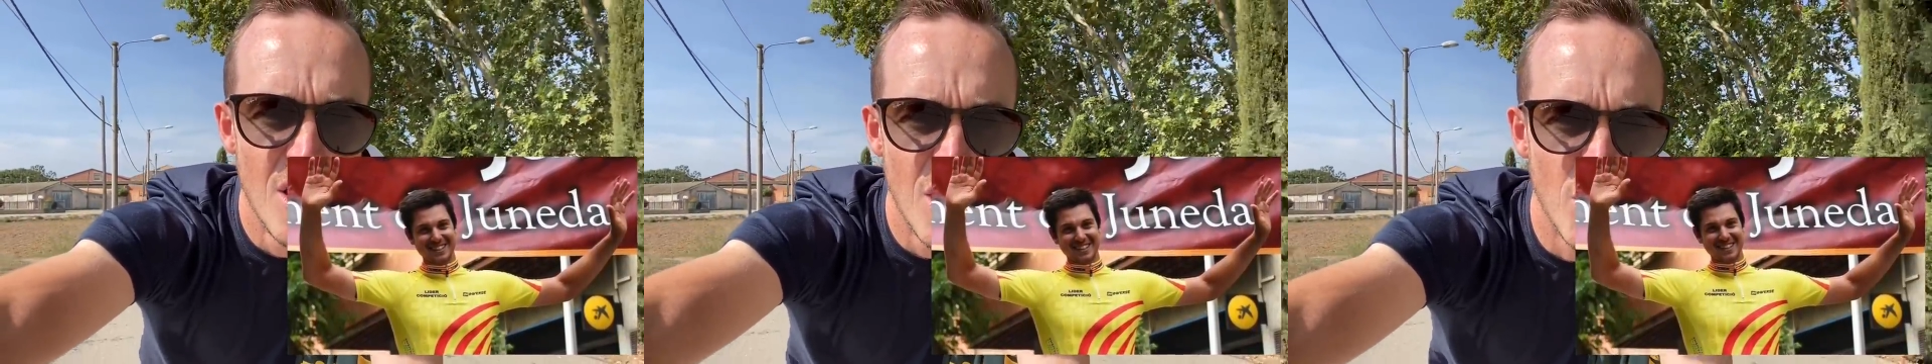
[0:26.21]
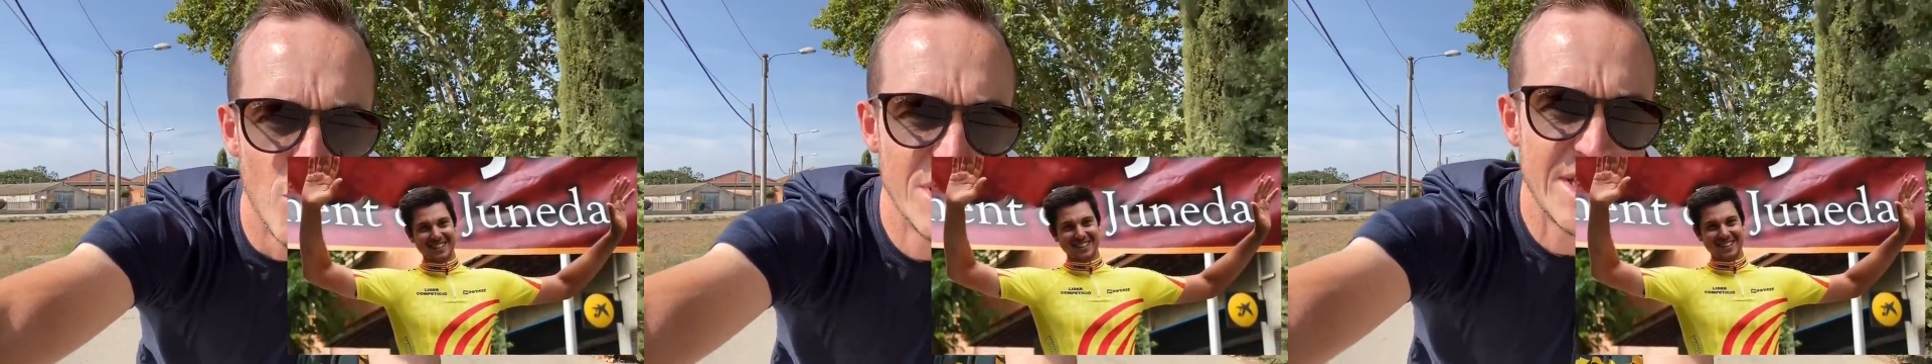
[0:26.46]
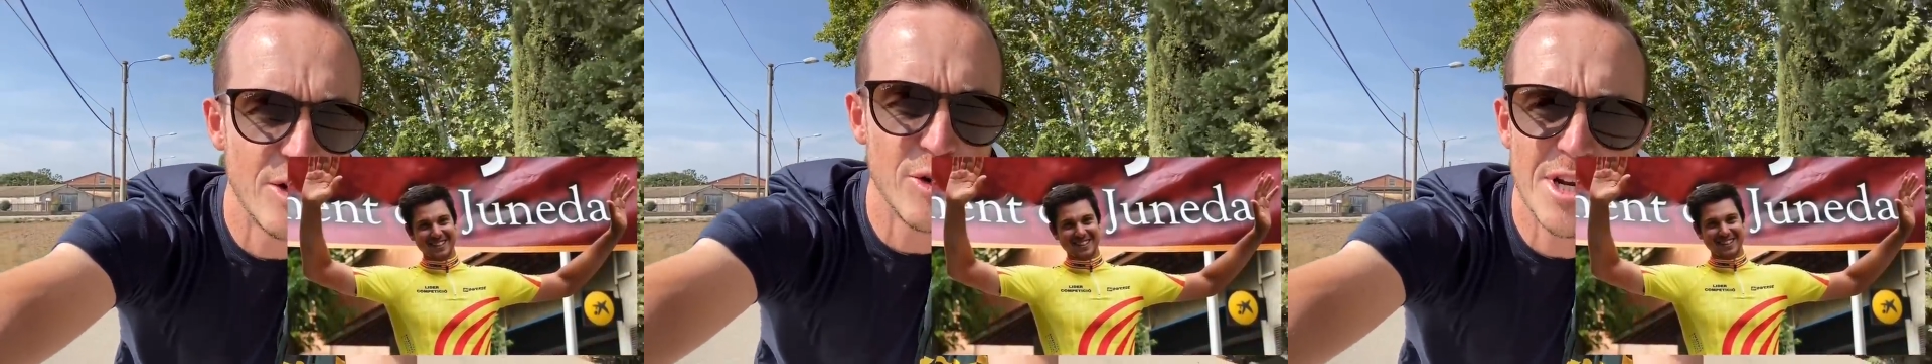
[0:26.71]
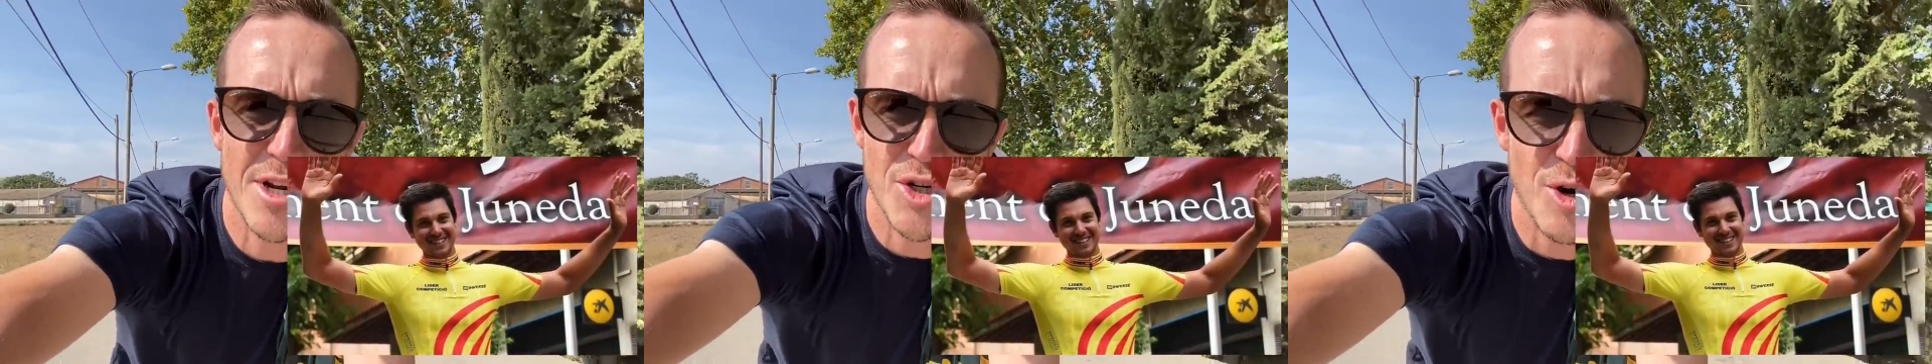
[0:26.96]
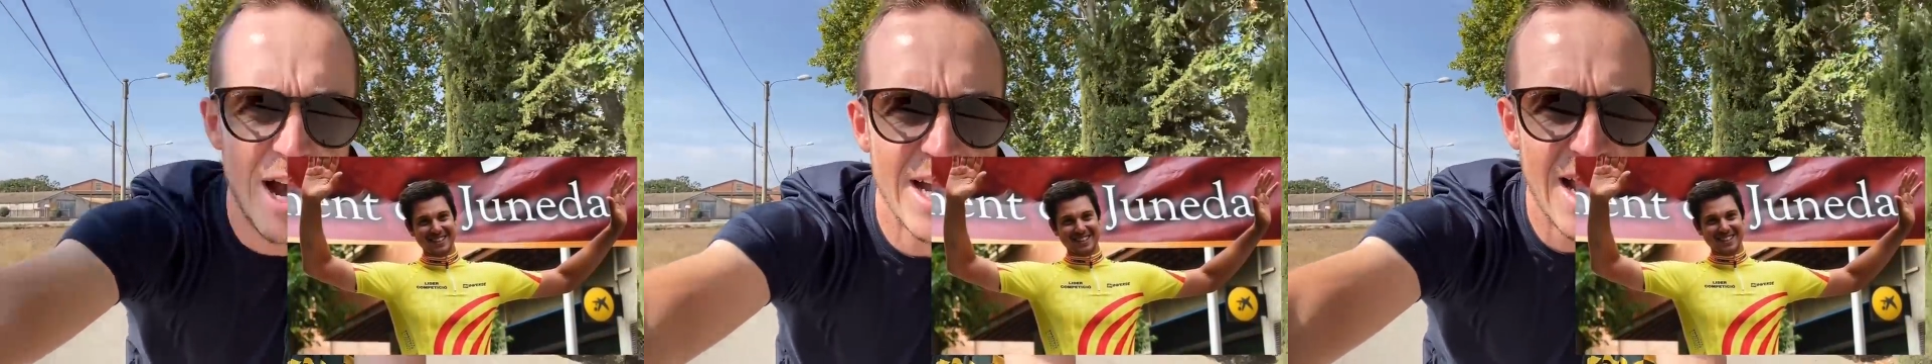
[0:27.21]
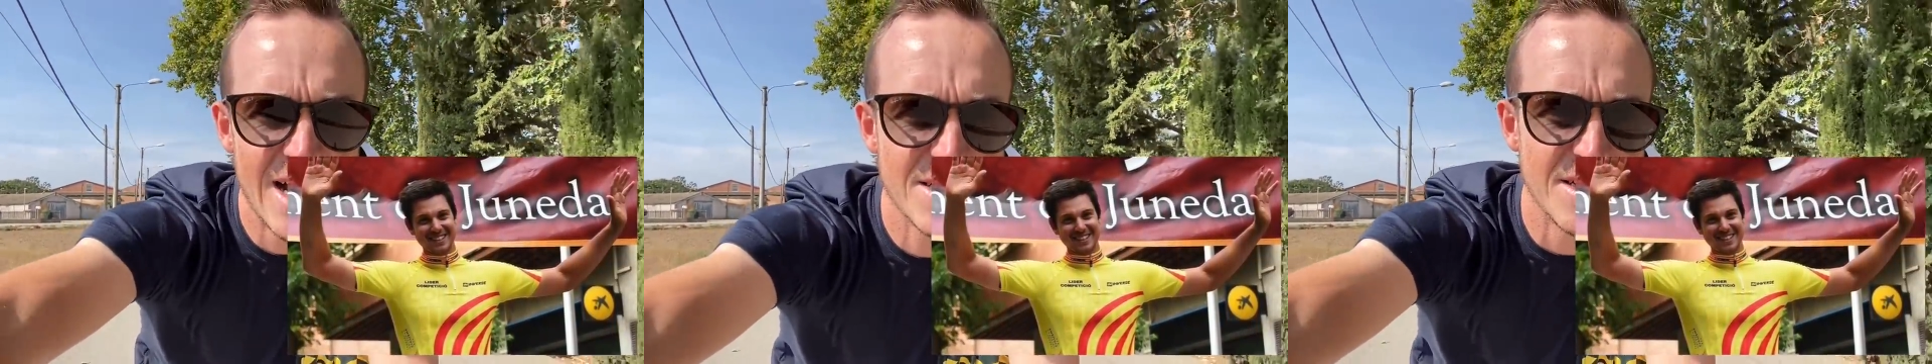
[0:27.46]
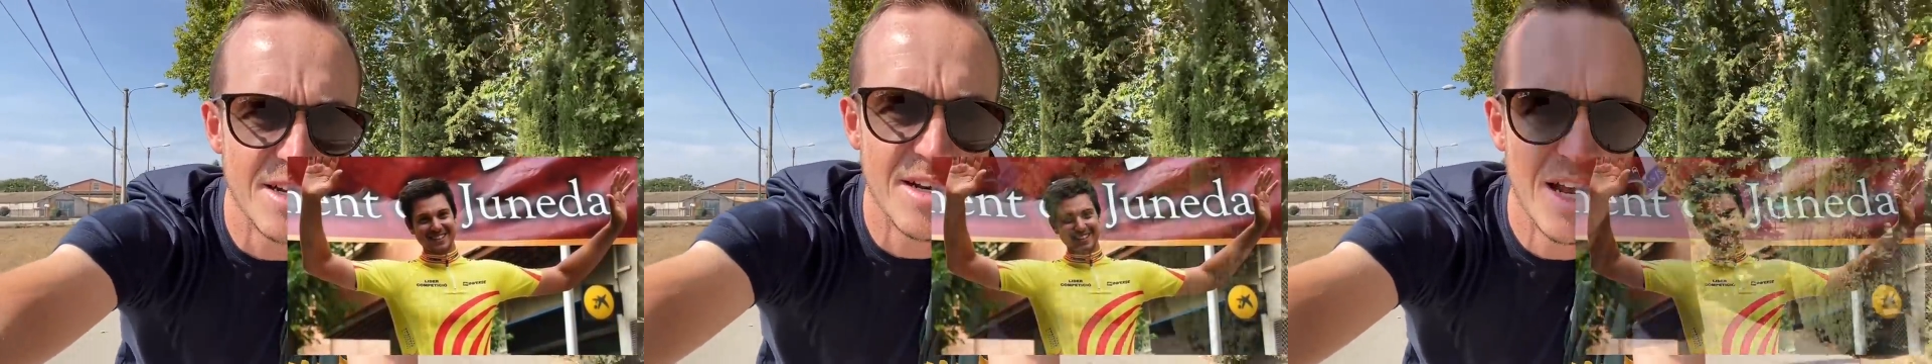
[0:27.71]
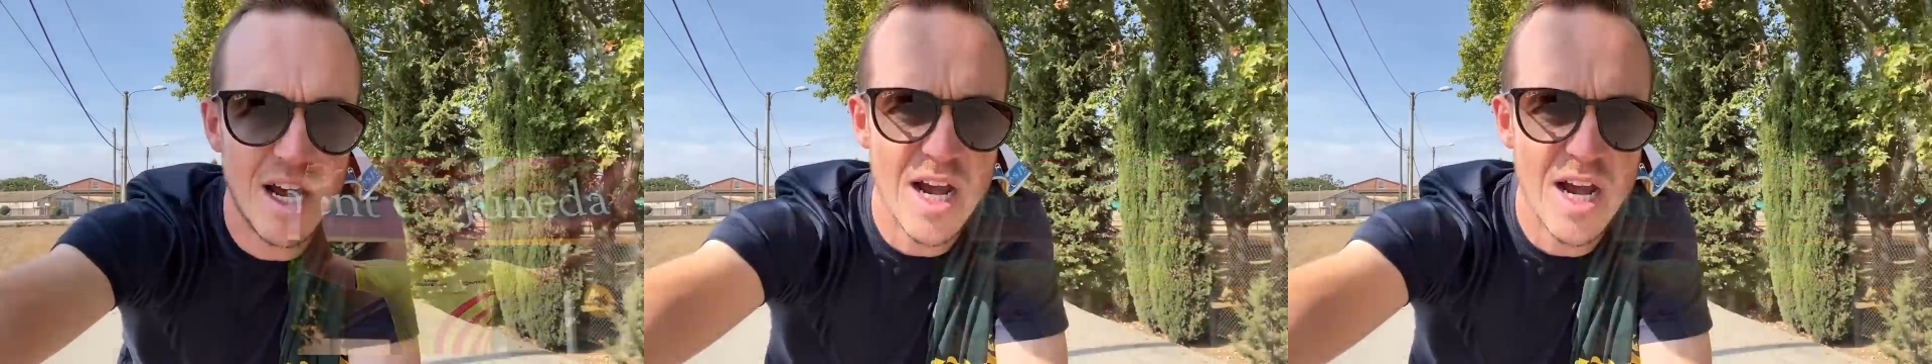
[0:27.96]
who was killed in a training accident a